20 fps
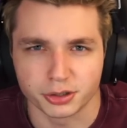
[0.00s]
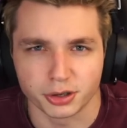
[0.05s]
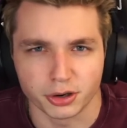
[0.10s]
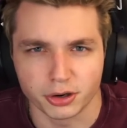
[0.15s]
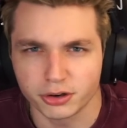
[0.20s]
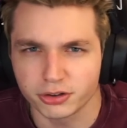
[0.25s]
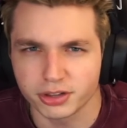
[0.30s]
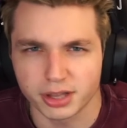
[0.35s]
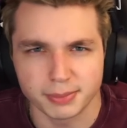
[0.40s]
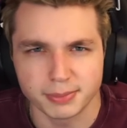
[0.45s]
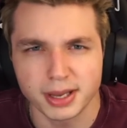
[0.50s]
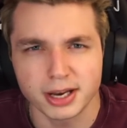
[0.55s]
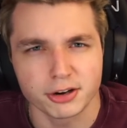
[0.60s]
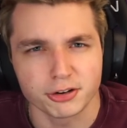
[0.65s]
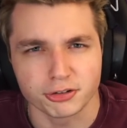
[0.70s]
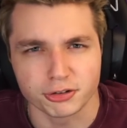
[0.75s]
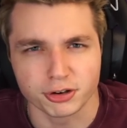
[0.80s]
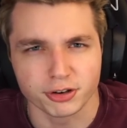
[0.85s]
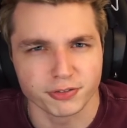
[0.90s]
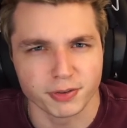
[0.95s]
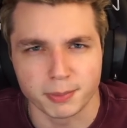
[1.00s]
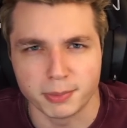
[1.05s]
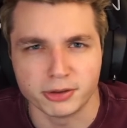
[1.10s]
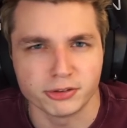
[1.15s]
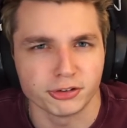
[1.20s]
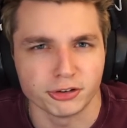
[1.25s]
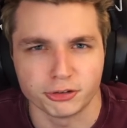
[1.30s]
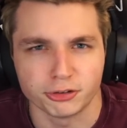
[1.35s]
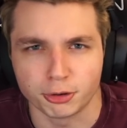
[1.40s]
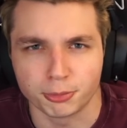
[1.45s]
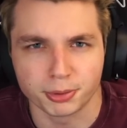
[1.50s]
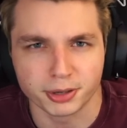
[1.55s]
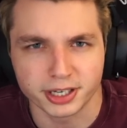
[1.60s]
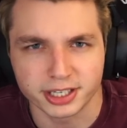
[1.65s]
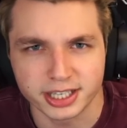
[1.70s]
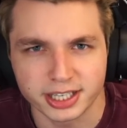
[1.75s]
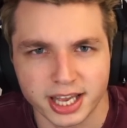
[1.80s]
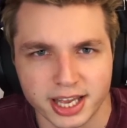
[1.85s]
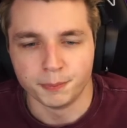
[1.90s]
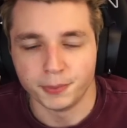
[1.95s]
Earth. I'm not sure if I'm misinterpreting
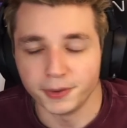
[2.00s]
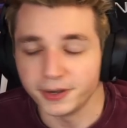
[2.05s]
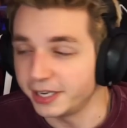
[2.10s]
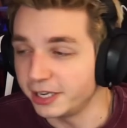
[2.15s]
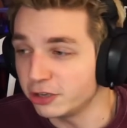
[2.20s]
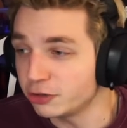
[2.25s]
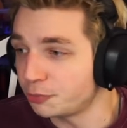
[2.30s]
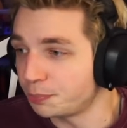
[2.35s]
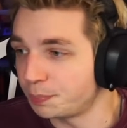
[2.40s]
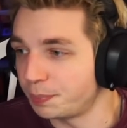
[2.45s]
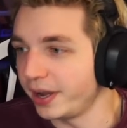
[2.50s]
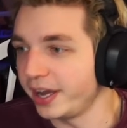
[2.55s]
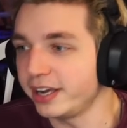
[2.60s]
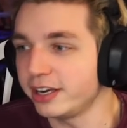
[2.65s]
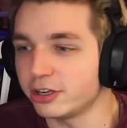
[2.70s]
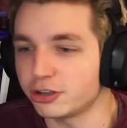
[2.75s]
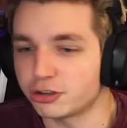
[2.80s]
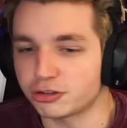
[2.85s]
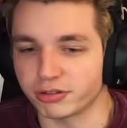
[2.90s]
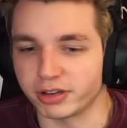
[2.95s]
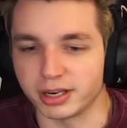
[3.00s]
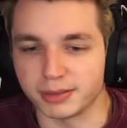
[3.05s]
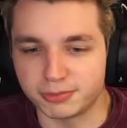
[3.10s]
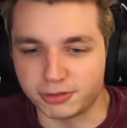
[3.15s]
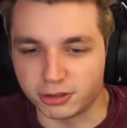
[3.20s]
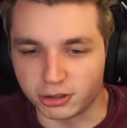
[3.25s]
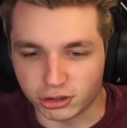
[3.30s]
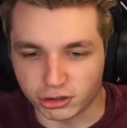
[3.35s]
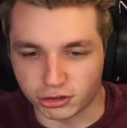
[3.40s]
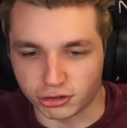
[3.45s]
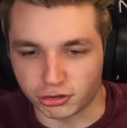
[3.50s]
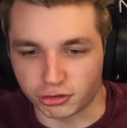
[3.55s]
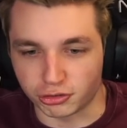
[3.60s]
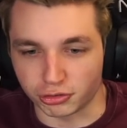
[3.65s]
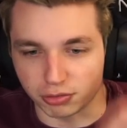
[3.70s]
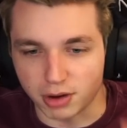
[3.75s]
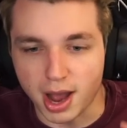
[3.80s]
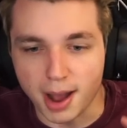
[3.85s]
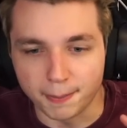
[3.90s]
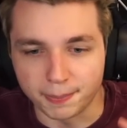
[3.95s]
that. But his plan is straight up to just
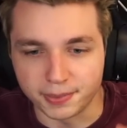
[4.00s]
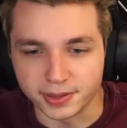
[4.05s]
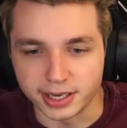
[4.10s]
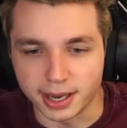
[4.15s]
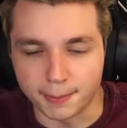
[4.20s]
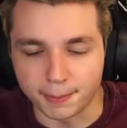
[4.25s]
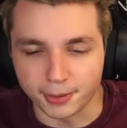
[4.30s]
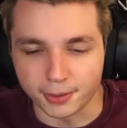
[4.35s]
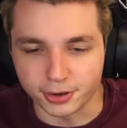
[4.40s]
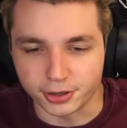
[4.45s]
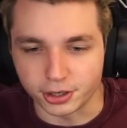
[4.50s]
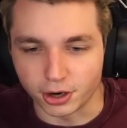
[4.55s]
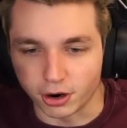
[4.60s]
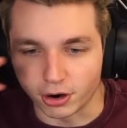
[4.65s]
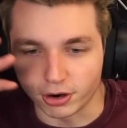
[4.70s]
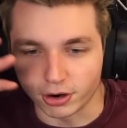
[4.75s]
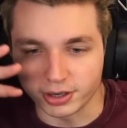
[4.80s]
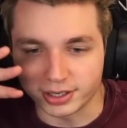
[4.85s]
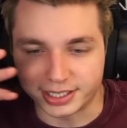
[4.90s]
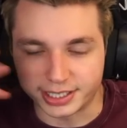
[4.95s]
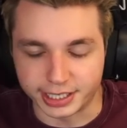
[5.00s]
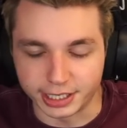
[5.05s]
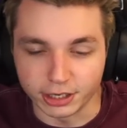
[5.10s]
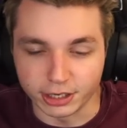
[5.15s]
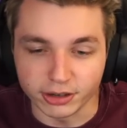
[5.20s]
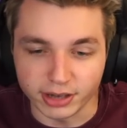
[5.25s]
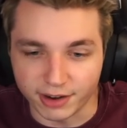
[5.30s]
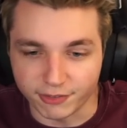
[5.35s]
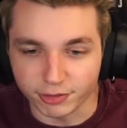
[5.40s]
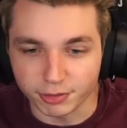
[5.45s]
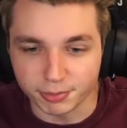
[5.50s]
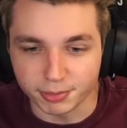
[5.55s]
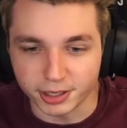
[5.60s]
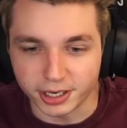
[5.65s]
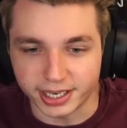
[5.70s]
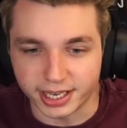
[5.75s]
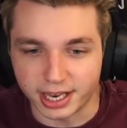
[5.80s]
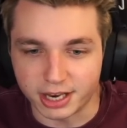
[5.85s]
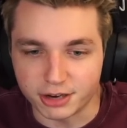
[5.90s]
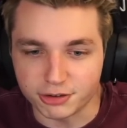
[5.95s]
drop the upper yard, kill
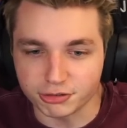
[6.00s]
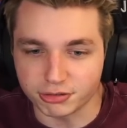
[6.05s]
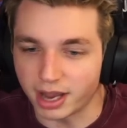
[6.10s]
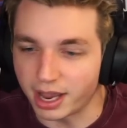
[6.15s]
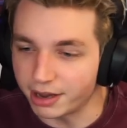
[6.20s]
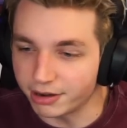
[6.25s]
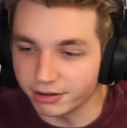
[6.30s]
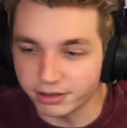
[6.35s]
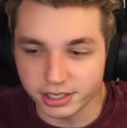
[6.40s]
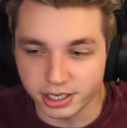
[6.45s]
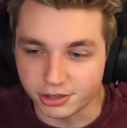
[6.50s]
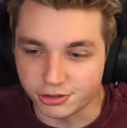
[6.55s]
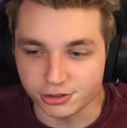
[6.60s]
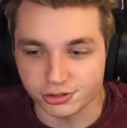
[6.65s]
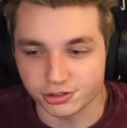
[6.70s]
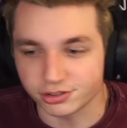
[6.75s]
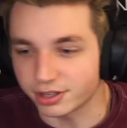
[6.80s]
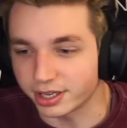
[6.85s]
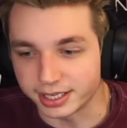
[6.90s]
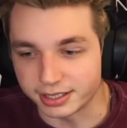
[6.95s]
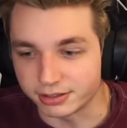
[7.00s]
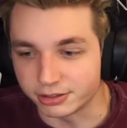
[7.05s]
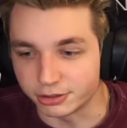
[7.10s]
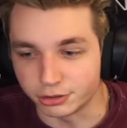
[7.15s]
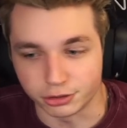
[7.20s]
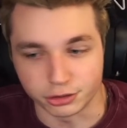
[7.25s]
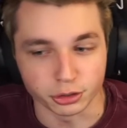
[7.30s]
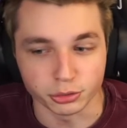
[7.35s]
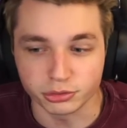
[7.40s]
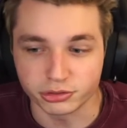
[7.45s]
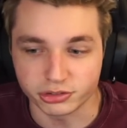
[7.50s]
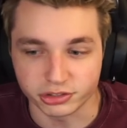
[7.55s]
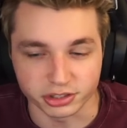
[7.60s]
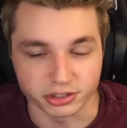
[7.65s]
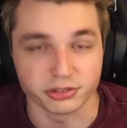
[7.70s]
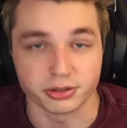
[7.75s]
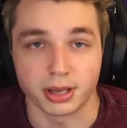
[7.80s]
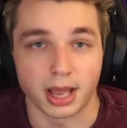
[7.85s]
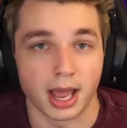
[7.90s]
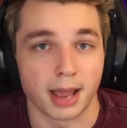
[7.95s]
everybody in Angel Island, and just like
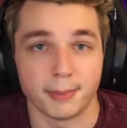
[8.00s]
deuces. I'm